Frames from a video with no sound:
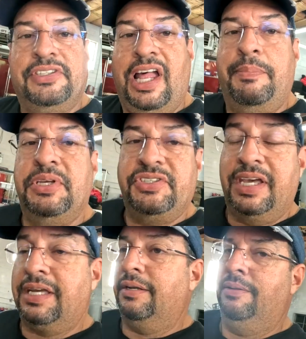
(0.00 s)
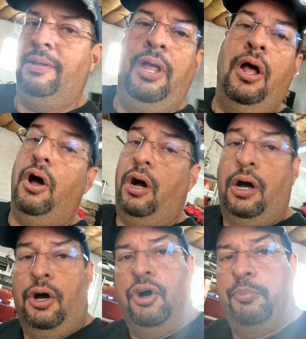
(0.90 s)
Sloppy Second,
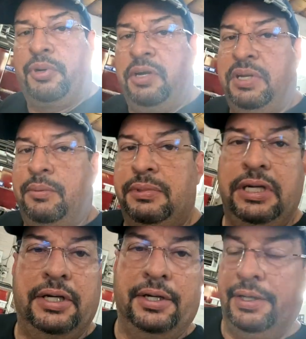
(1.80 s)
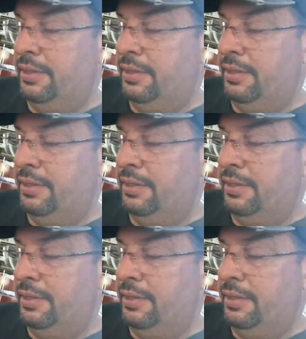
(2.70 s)
all premium gear.